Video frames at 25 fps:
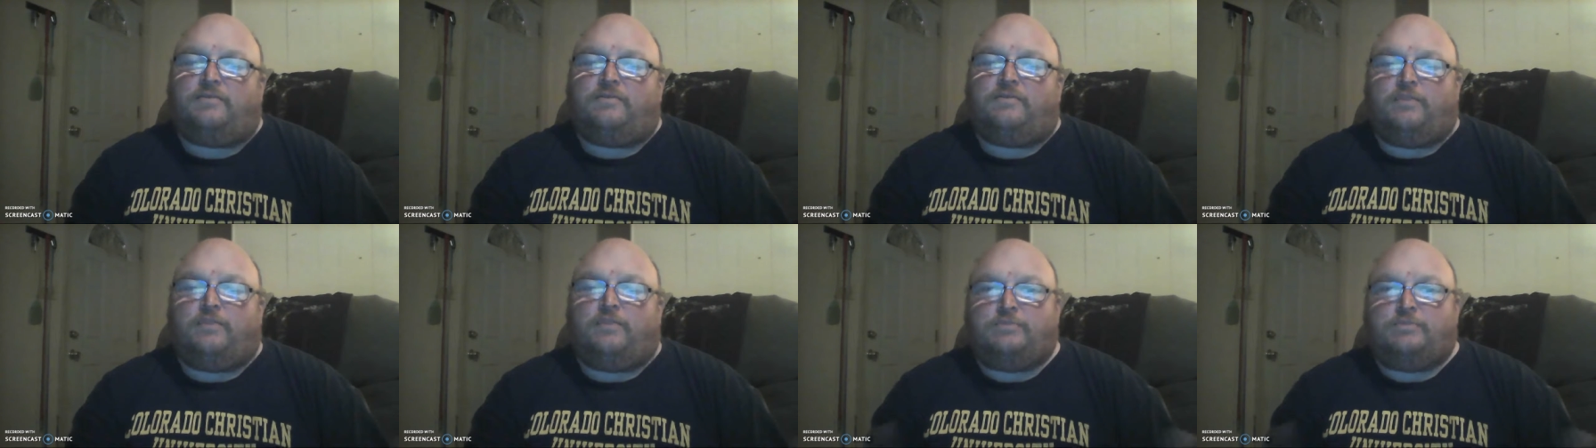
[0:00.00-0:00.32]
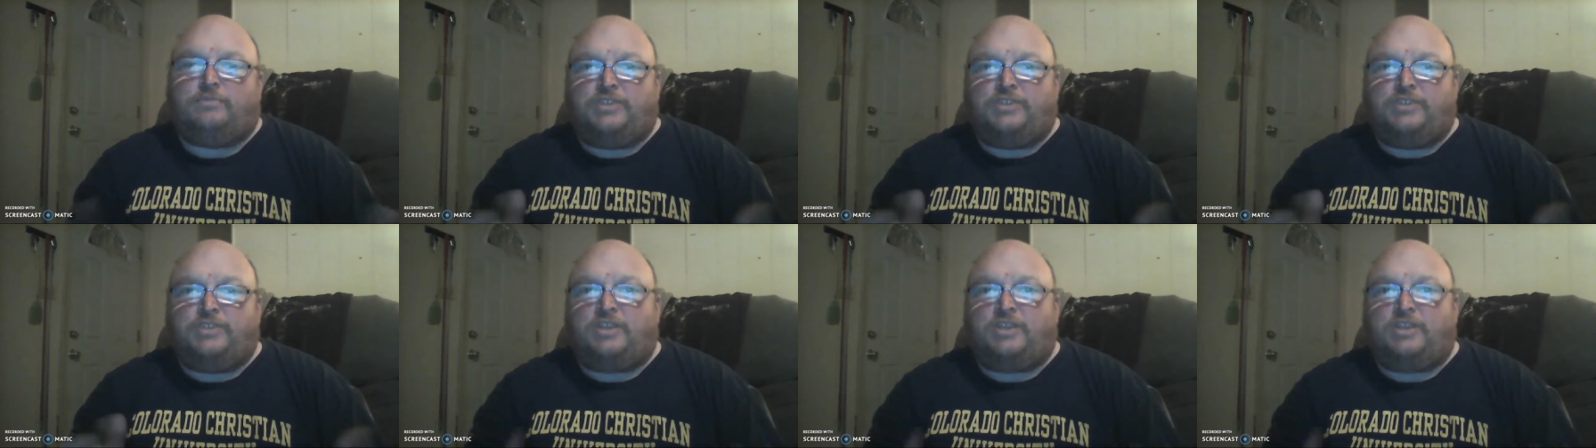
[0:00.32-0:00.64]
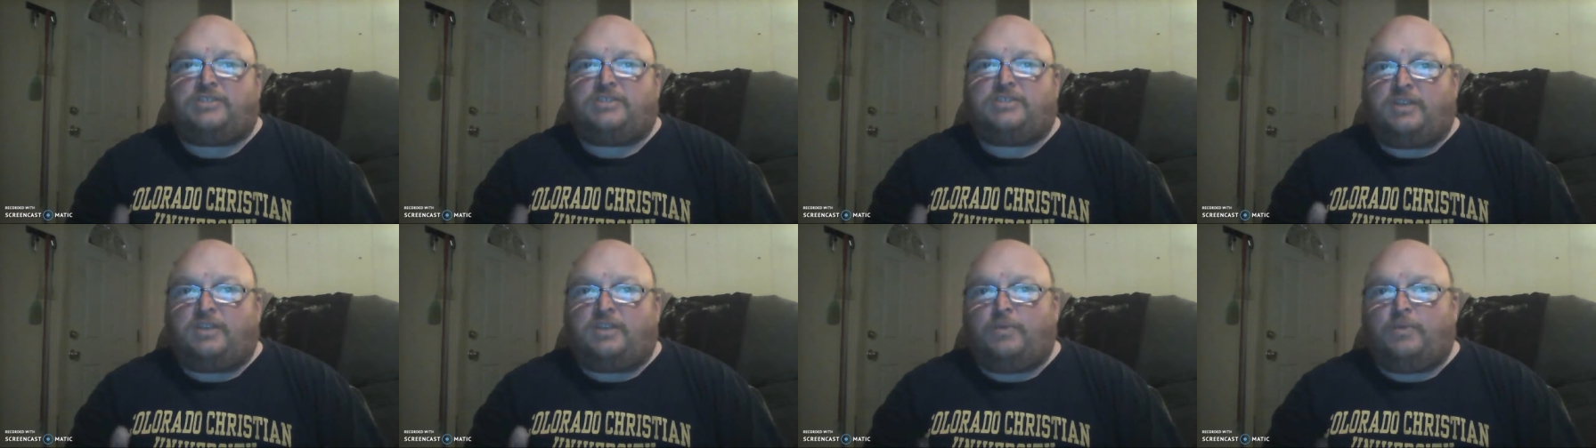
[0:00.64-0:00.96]
from
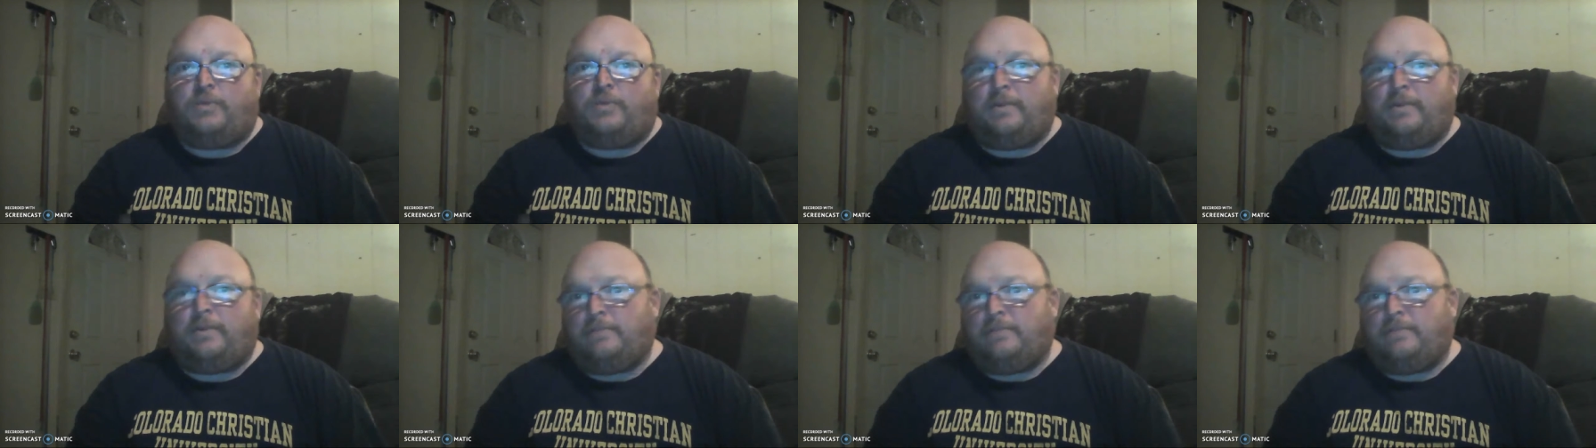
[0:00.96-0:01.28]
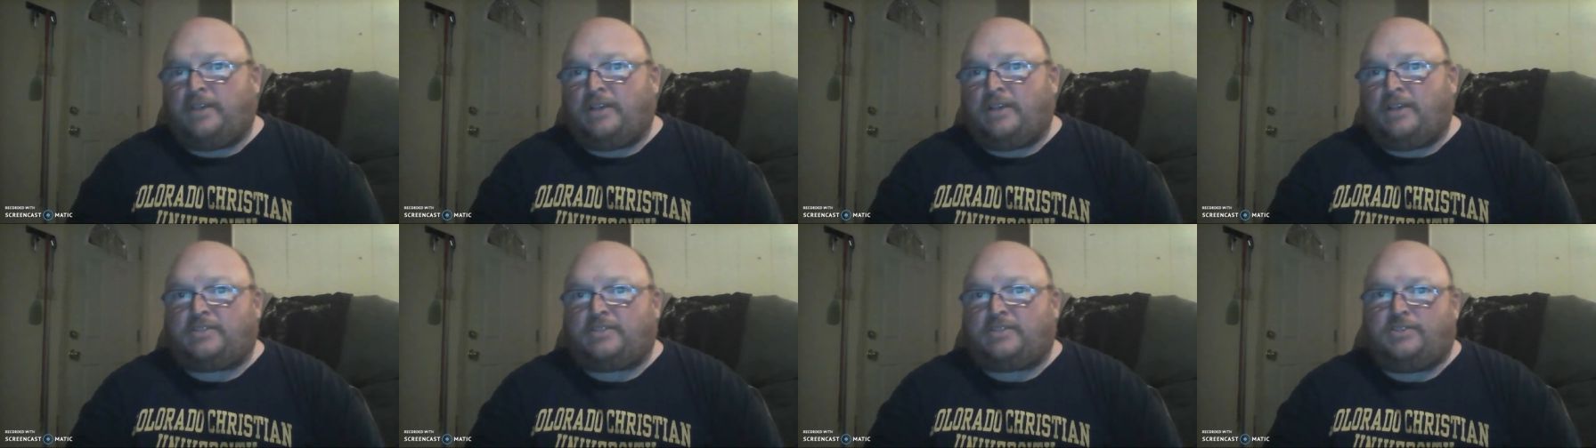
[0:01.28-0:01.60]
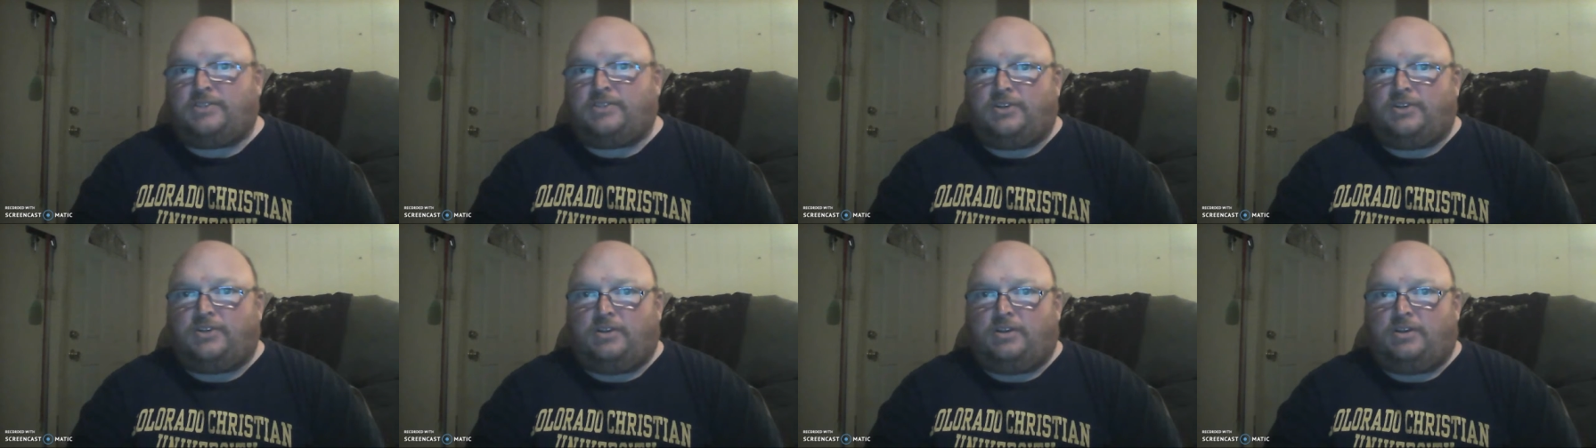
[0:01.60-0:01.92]
just a written
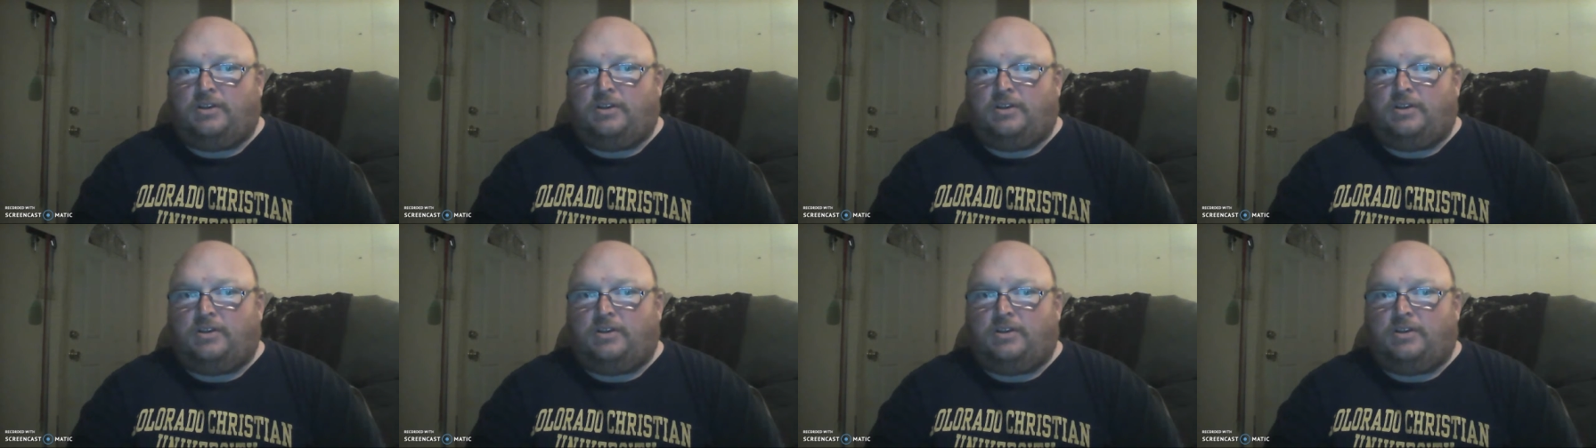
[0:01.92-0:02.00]
message.